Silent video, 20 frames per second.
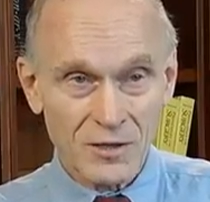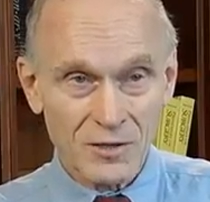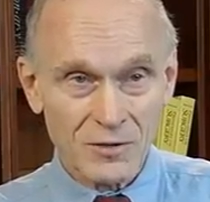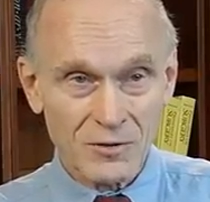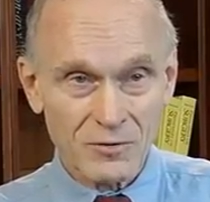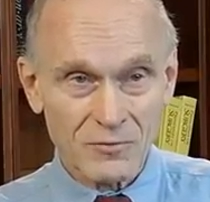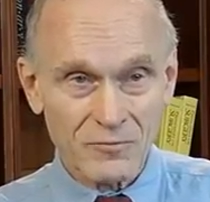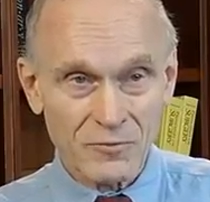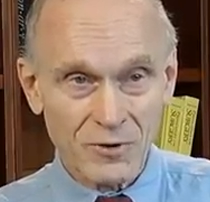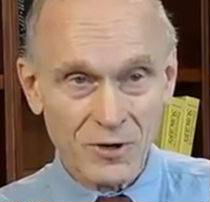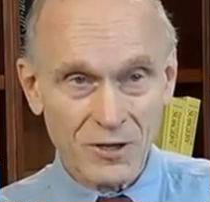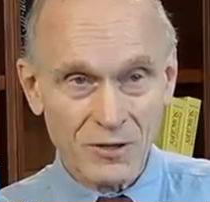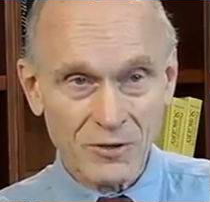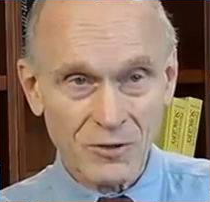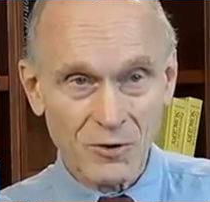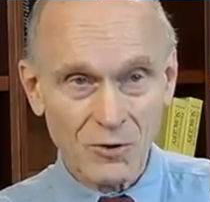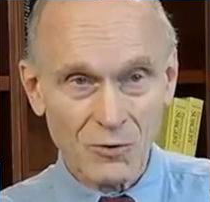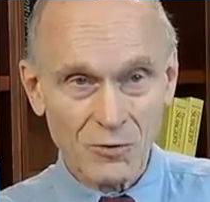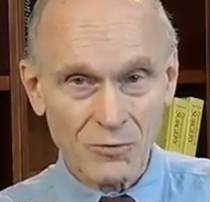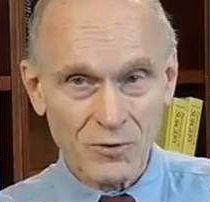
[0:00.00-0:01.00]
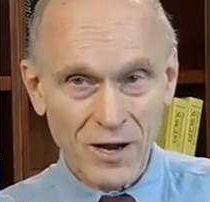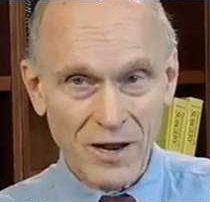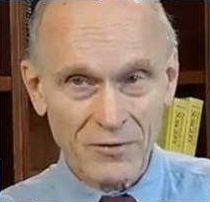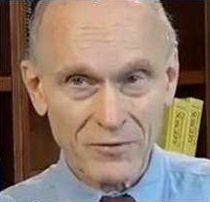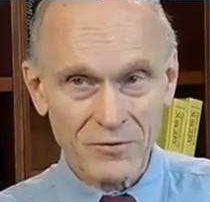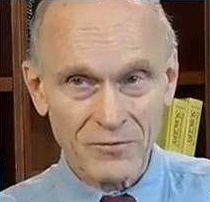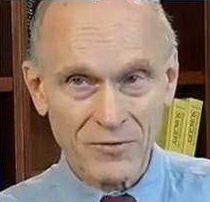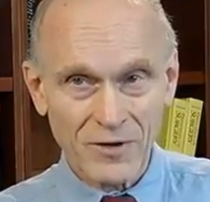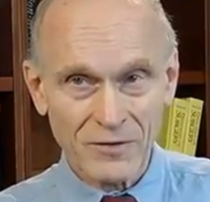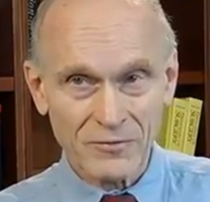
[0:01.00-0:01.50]
very low
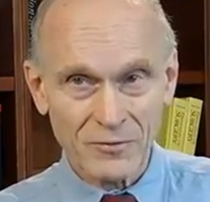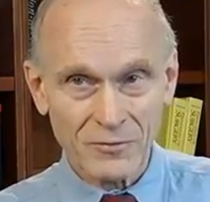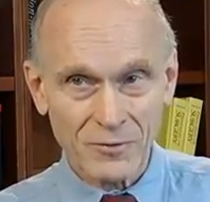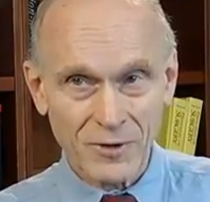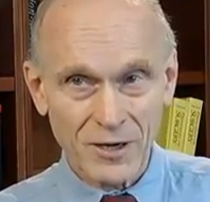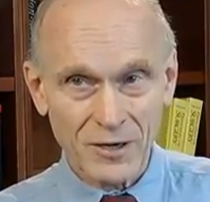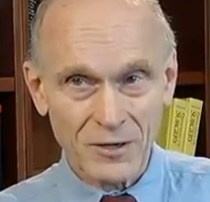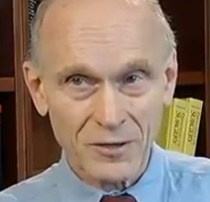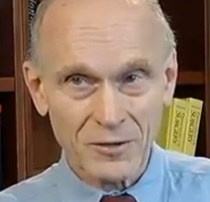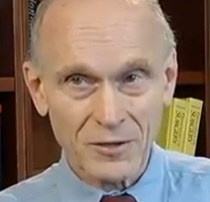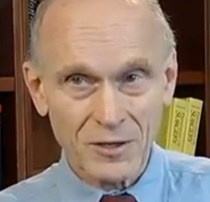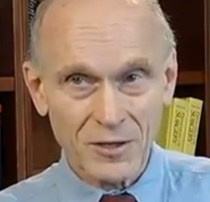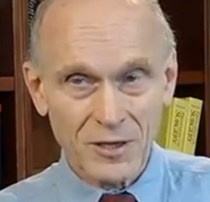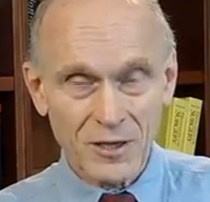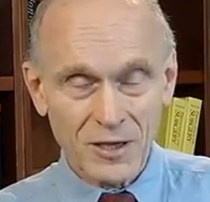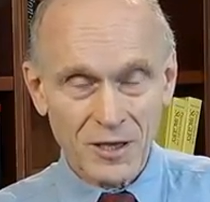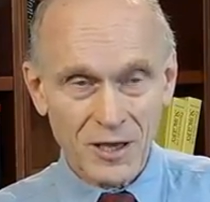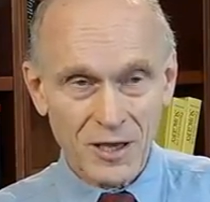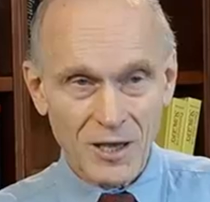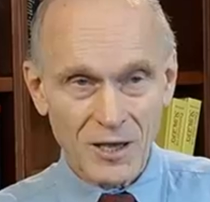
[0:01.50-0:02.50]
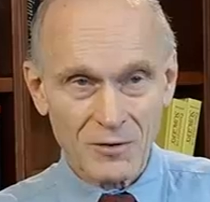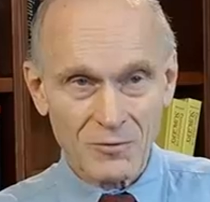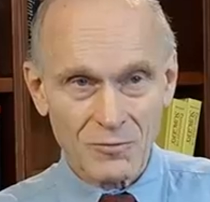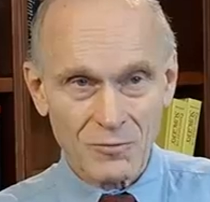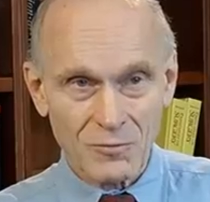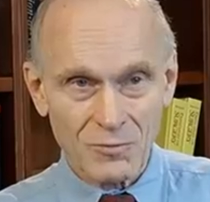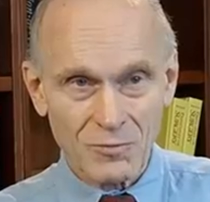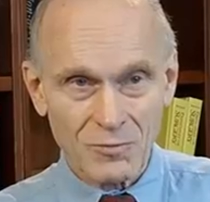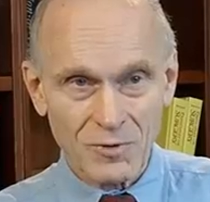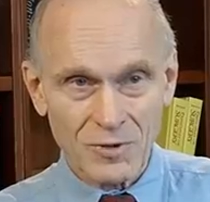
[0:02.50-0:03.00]
graft survival rates,
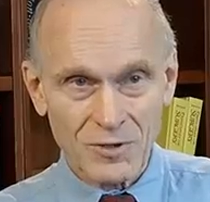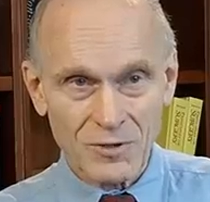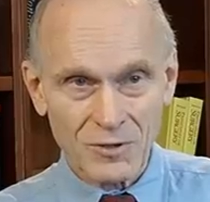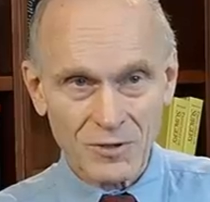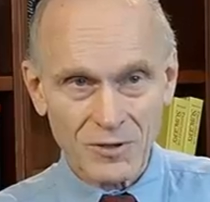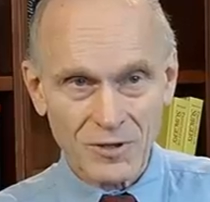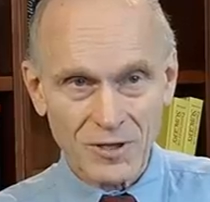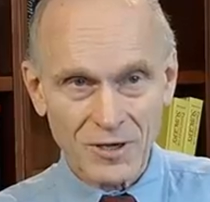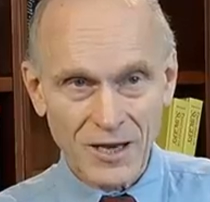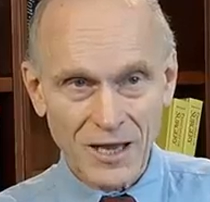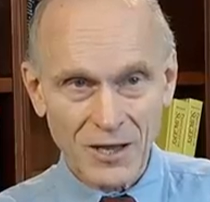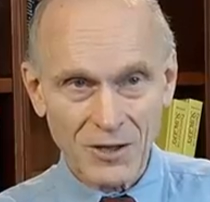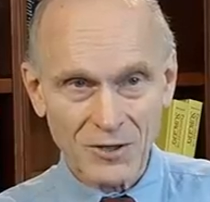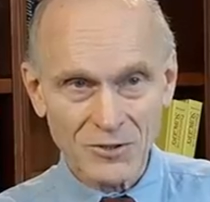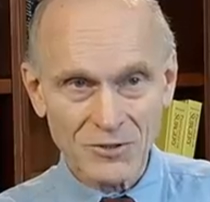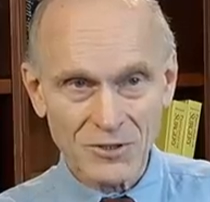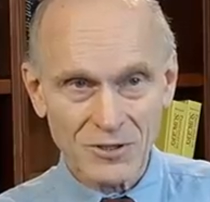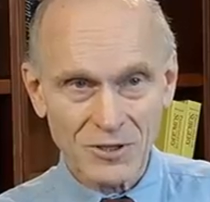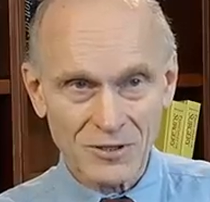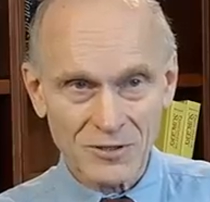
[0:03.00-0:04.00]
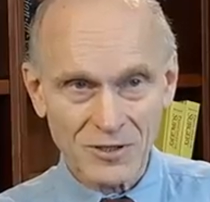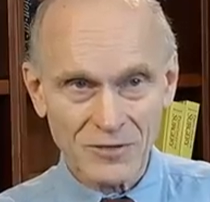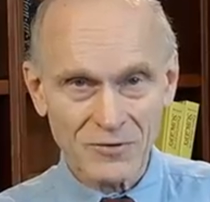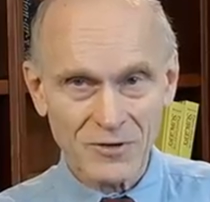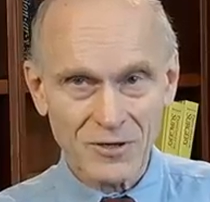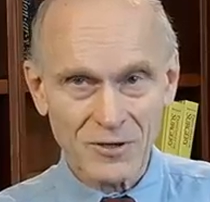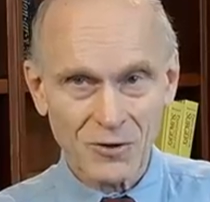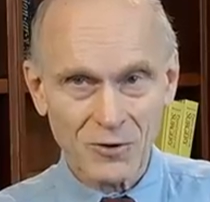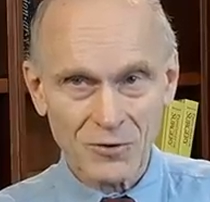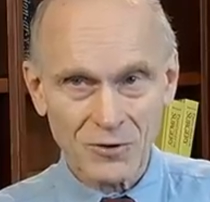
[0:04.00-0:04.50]
and we took the analogy that
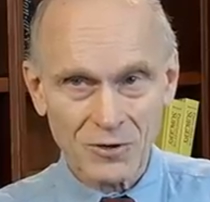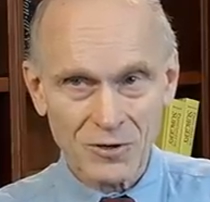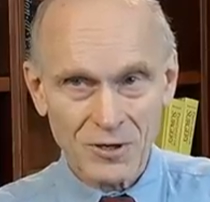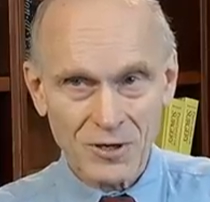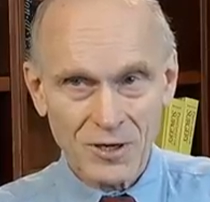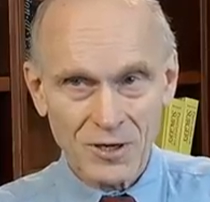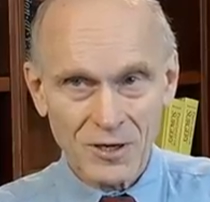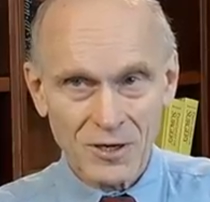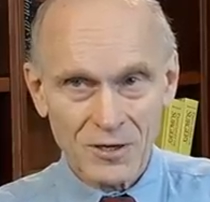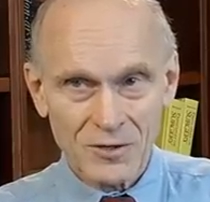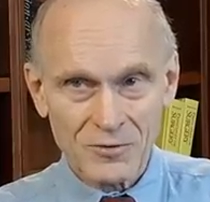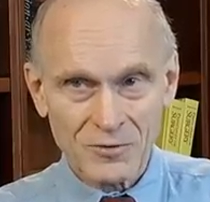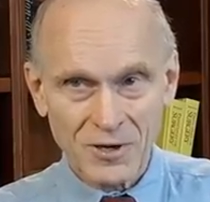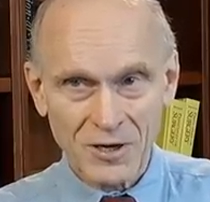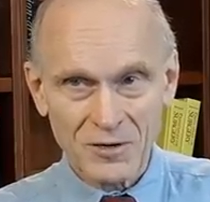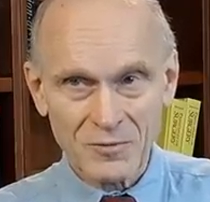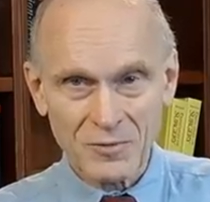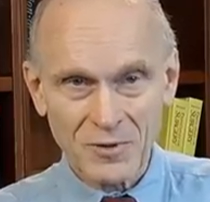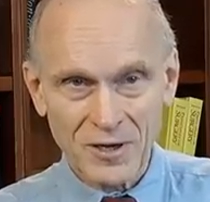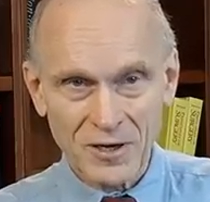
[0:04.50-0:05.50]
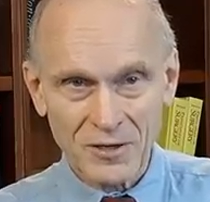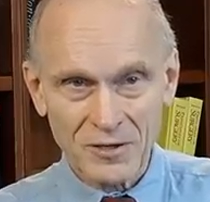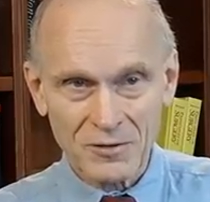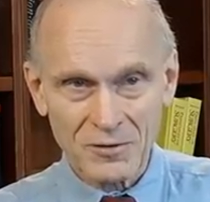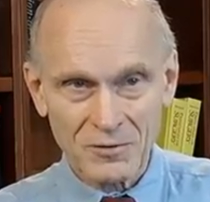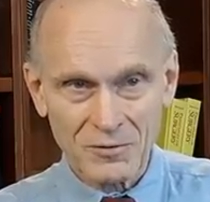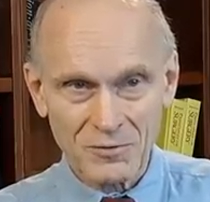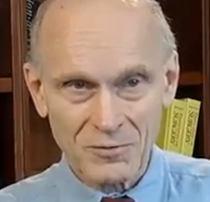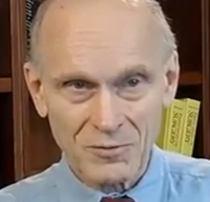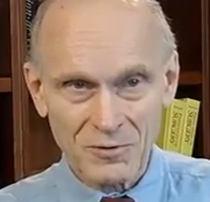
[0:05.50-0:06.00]
living donor
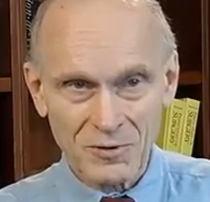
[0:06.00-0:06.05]
transplants